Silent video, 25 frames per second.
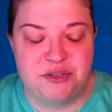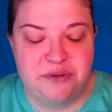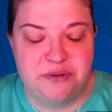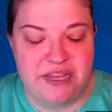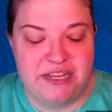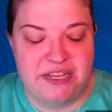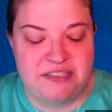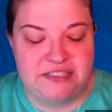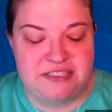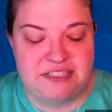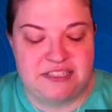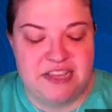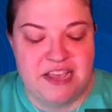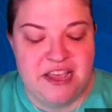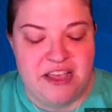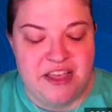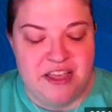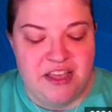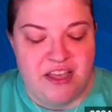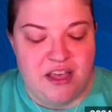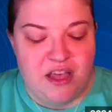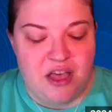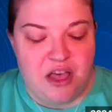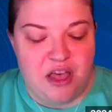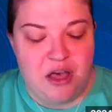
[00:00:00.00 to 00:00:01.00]
so it's
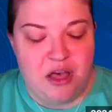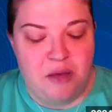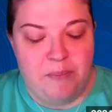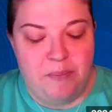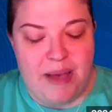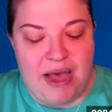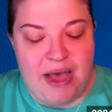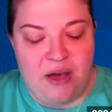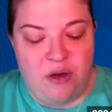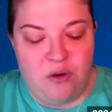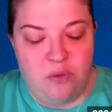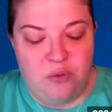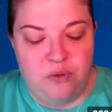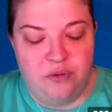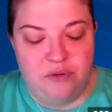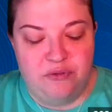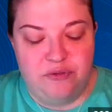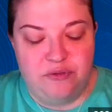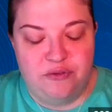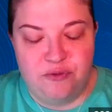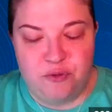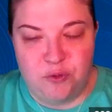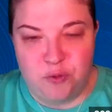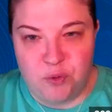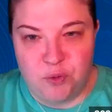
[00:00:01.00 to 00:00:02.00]
about
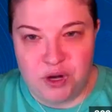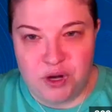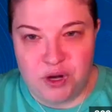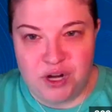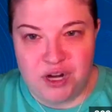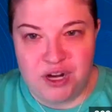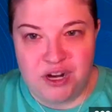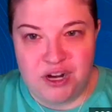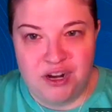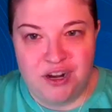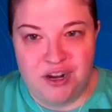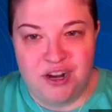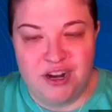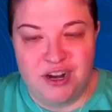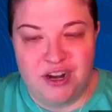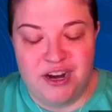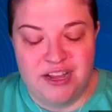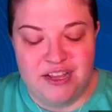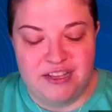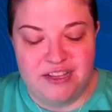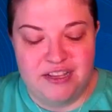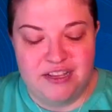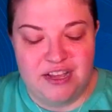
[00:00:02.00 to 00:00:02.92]
four